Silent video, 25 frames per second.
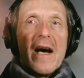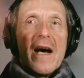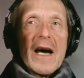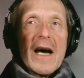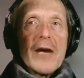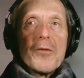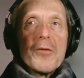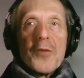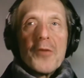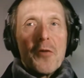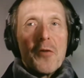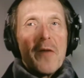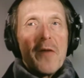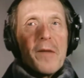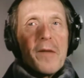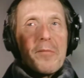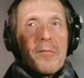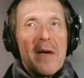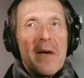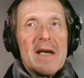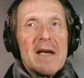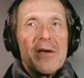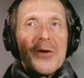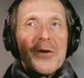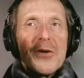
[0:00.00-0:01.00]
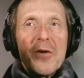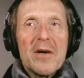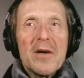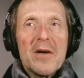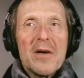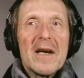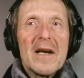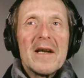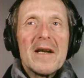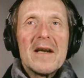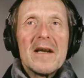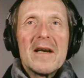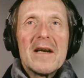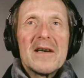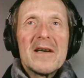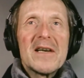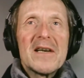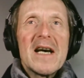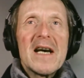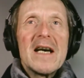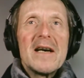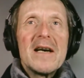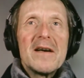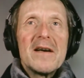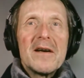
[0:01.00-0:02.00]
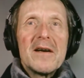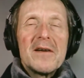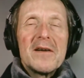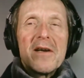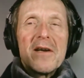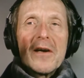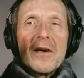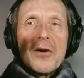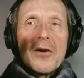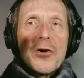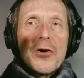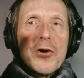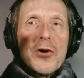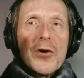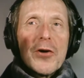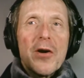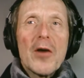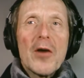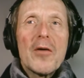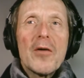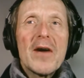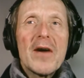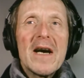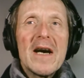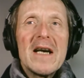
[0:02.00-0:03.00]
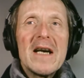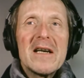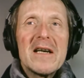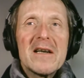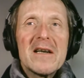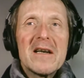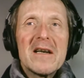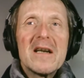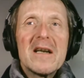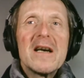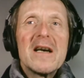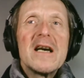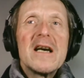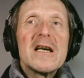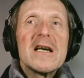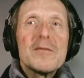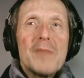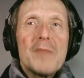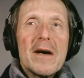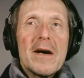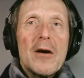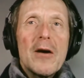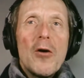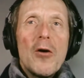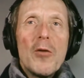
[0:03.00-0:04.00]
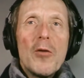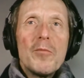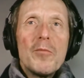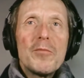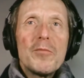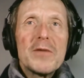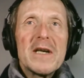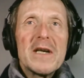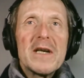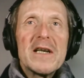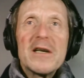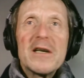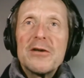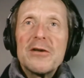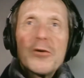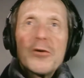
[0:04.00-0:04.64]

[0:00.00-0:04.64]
and on the web page you can say current location is my home position.